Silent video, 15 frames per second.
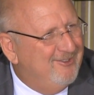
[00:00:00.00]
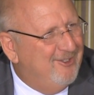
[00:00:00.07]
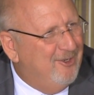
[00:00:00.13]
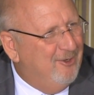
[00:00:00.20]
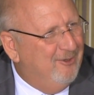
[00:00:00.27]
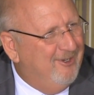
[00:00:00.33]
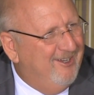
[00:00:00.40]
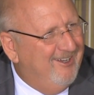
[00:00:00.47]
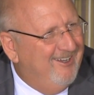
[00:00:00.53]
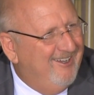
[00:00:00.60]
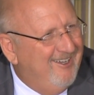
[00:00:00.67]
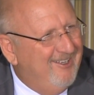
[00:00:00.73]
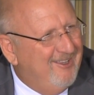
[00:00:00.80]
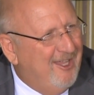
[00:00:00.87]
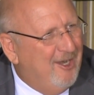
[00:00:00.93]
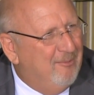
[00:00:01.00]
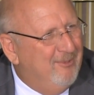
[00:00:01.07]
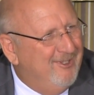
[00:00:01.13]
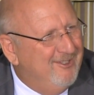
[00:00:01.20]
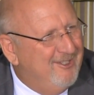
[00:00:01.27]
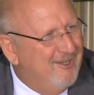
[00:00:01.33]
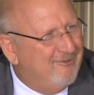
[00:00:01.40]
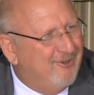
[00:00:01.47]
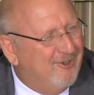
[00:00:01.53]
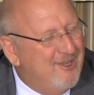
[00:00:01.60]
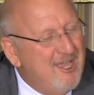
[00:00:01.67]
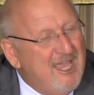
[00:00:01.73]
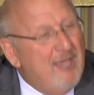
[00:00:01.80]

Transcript: So that'll be different.